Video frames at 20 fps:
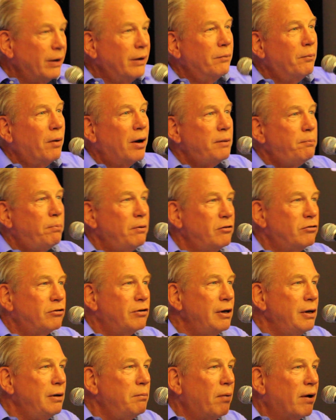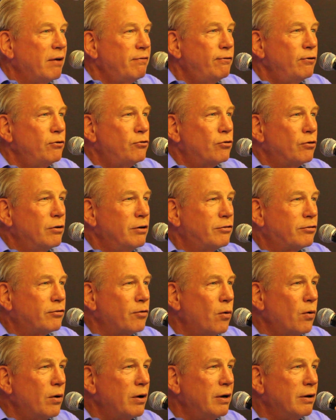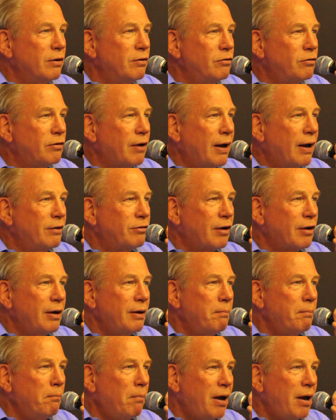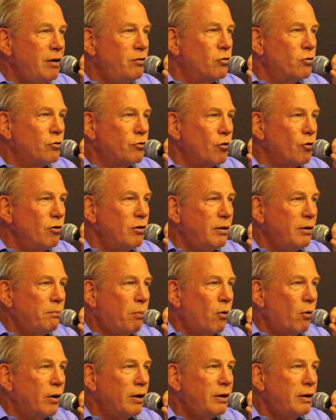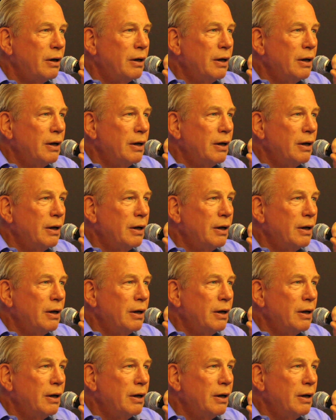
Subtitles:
might be seen by future historians as a major turning point